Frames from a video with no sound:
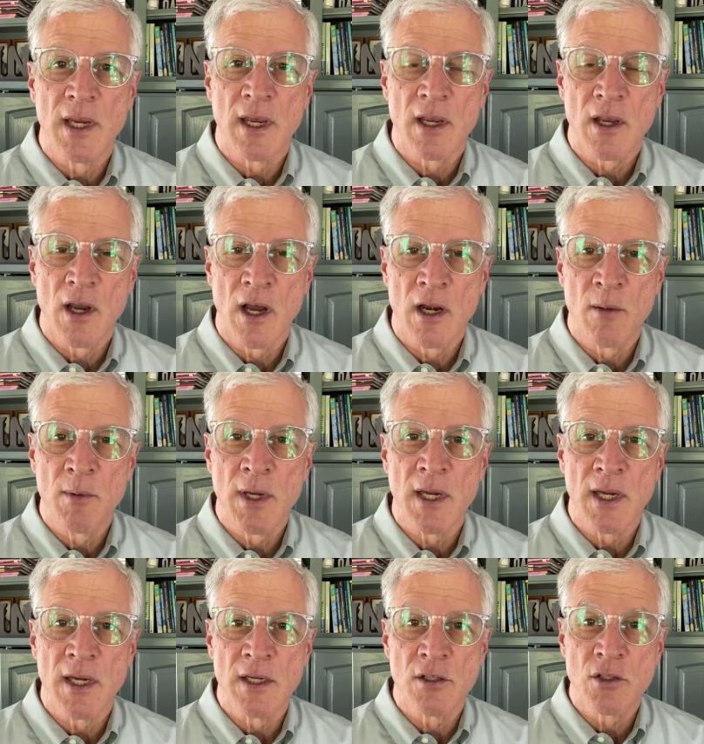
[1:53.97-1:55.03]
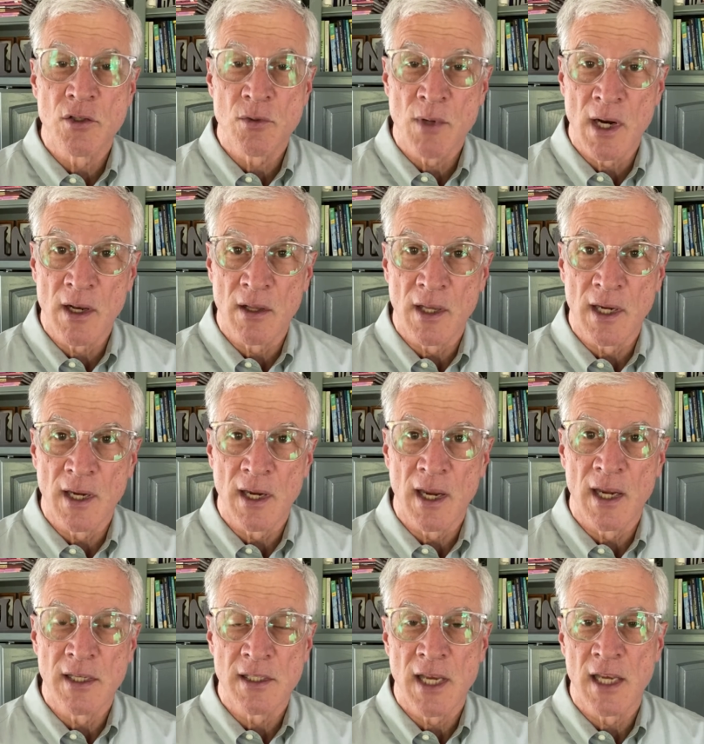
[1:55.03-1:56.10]
the economy is struggling,
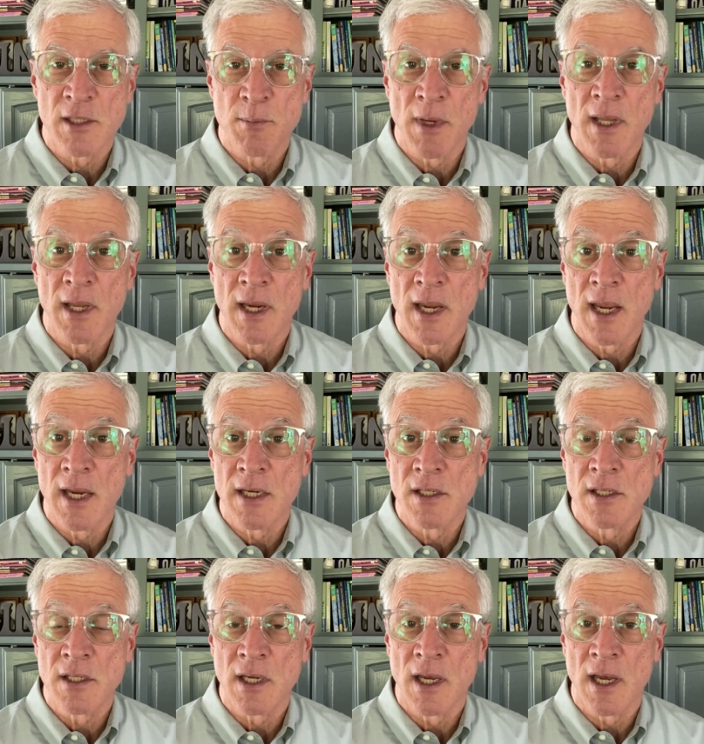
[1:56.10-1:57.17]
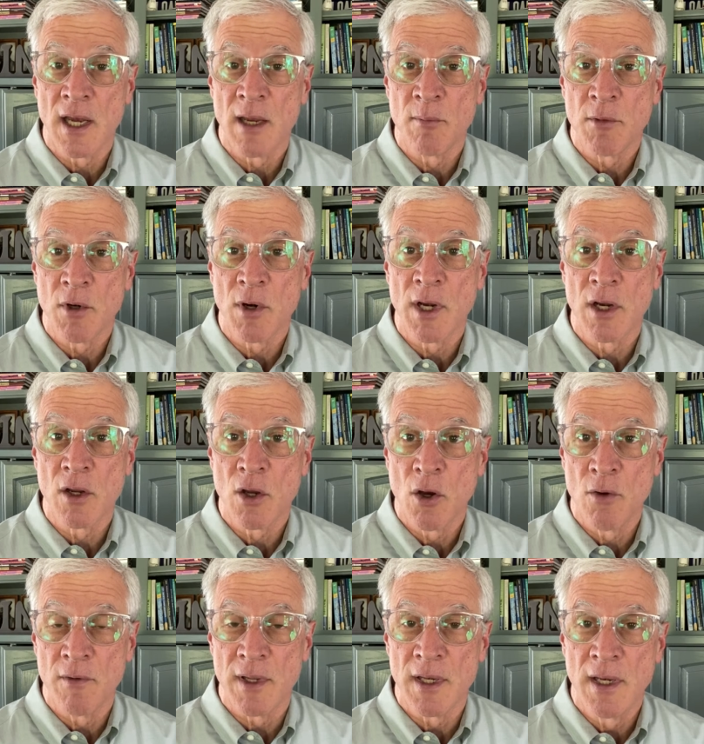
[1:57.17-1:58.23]
as has been the case during
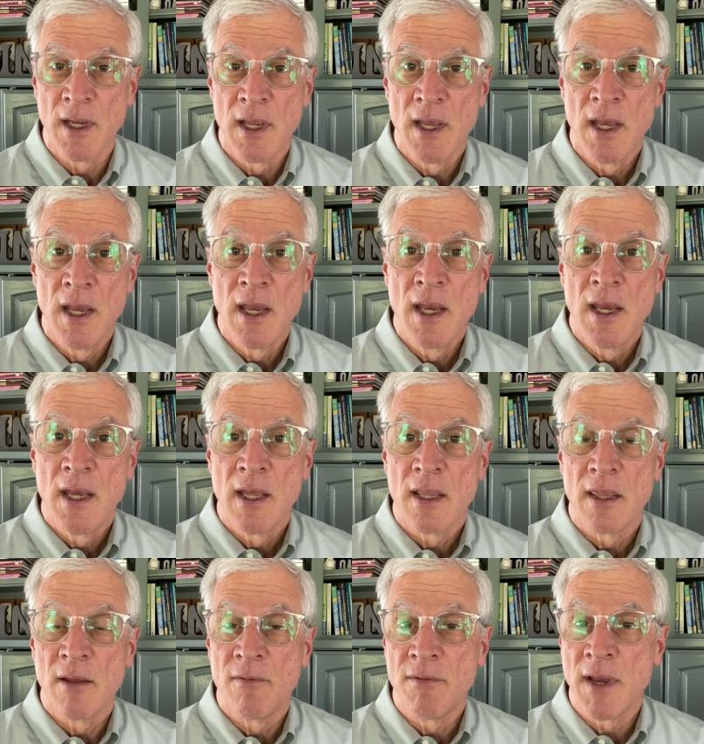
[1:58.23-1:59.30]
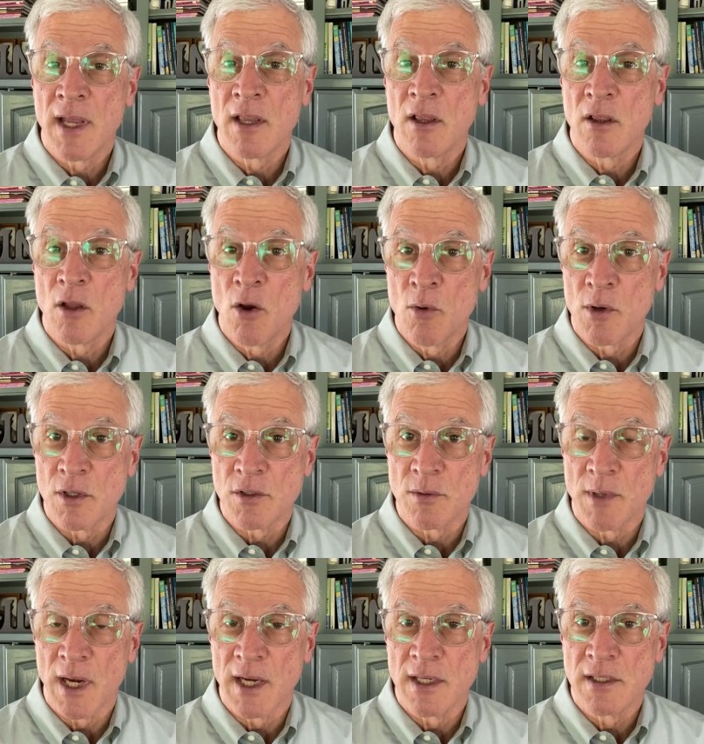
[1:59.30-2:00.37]
COVID, the Fed lowers
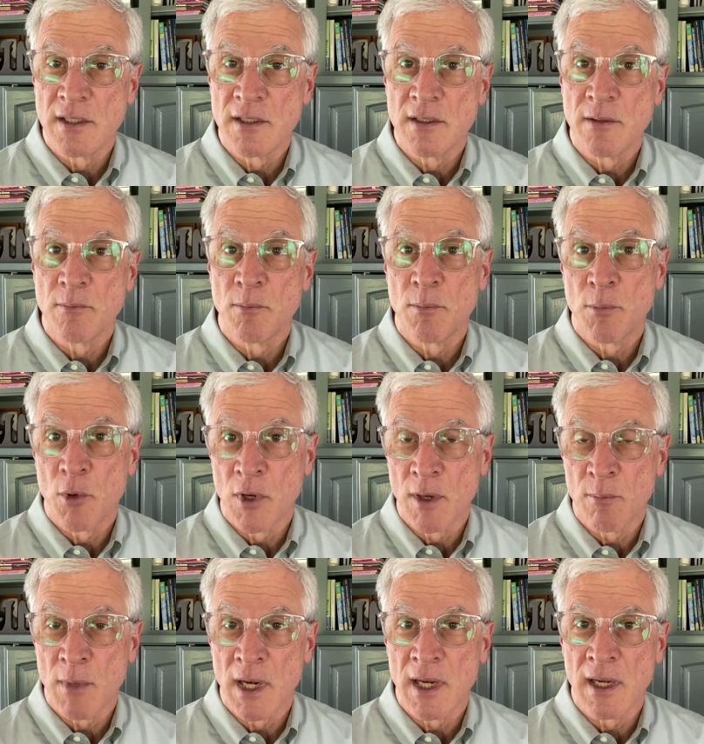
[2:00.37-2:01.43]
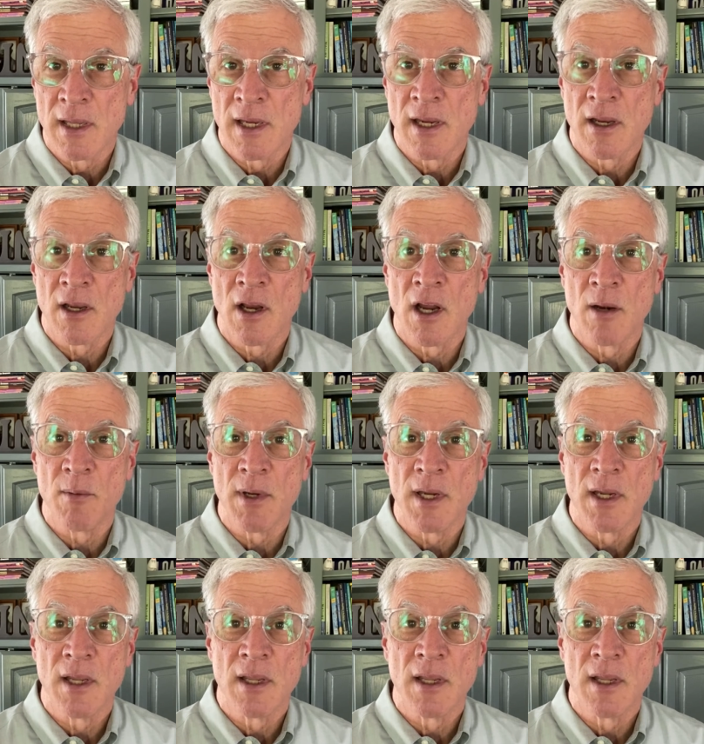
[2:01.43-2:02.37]
rates, putting money in the economy.